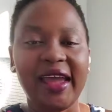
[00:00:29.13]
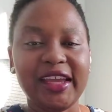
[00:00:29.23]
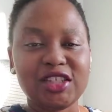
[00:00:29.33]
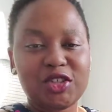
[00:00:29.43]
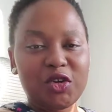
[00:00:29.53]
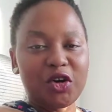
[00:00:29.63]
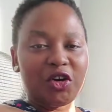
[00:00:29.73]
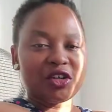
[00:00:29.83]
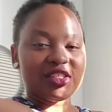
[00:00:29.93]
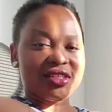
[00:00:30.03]
It's so
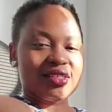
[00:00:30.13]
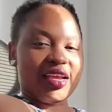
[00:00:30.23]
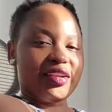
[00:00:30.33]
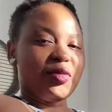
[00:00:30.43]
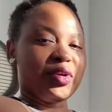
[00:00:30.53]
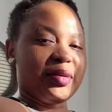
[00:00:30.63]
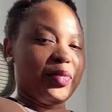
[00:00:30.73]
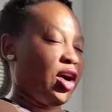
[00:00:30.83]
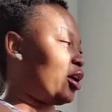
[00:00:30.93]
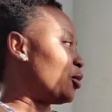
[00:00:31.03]
gorgeous. I don't want to
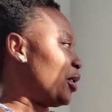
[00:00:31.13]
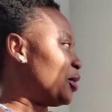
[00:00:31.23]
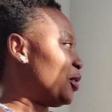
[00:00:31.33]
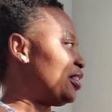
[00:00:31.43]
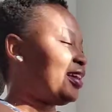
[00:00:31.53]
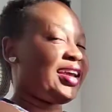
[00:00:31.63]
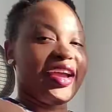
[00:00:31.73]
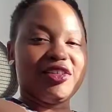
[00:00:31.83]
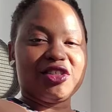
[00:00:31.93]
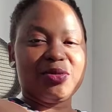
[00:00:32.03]
part away with it.
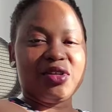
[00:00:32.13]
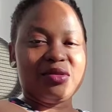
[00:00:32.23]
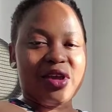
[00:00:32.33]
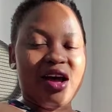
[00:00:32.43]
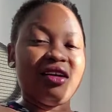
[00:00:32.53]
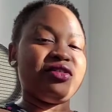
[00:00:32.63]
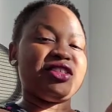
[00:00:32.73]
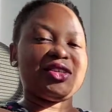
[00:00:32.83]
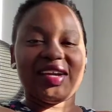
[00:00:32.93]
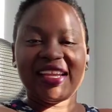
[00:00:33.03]
I just put it in my office
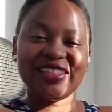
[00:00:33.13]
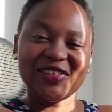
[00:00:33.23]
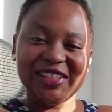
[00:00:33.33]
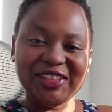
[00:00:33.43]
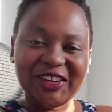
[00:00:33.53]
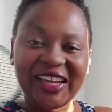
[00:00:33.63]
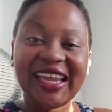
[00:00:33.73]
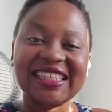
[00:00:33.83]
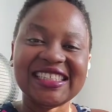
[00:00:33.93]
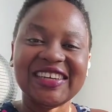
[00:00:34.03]
so I get to enjoy it
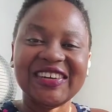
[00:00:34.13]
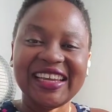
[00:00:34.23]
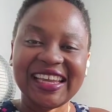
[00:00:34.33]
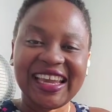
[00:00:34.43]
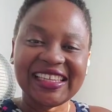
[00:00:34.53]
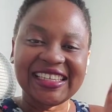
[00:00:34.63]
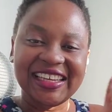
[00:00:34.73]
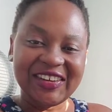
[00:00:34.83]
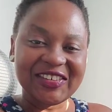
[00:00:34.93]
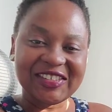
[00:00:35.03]
until it
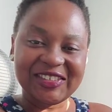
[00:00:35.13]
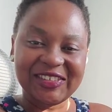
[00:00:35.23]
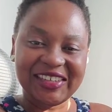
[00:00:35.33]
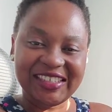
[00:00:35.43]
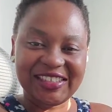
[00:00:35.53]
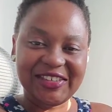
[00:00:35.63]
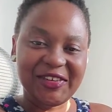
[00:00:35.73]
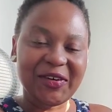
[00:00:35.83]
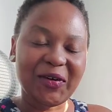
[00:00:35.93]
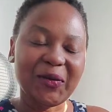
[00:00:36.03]
goes to its
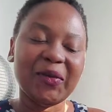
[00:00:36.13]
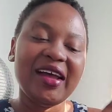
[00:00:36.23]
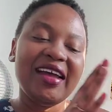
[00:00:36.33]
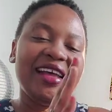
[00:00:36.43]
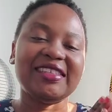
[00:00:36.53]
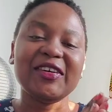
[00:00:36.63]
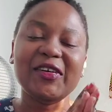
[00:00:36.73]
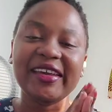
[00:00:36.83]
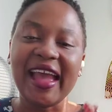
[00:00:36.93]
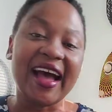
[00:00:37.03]
new home.
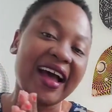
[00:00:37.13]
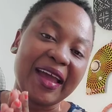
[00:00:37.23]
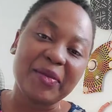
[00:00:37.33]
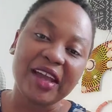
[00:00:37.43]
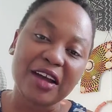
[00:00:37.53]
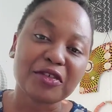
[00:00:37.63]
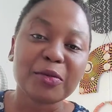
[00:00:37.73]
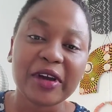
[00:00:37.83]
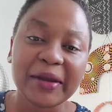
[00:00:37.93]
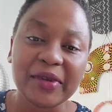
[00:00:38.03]
So yeah, I make Afro
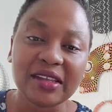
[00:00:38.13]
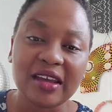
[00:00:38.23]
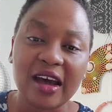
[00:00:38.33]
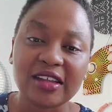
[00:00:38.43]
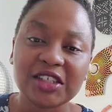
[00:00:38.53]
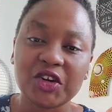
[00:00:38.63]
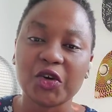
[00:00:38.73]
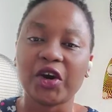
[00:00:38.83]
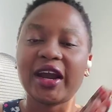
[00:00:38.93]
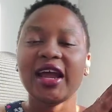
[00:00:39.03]
Bohemian
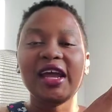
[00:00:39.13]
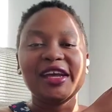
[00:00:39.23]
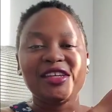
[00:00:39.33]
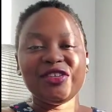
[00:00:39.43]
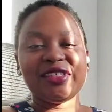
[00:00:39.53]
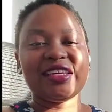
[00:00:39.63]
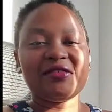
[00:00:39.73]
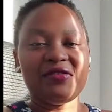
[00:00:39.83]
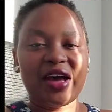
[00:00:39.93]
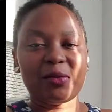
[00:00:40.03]
decor using
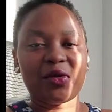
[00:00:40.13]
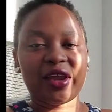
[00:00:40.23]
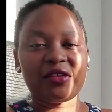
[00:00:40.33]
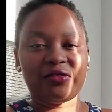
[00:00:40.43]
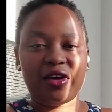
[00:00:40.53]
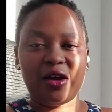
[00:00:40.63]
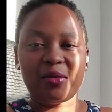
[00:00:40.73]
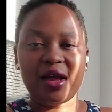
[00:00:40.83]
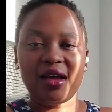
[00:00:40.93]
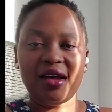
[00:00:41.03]
fabric from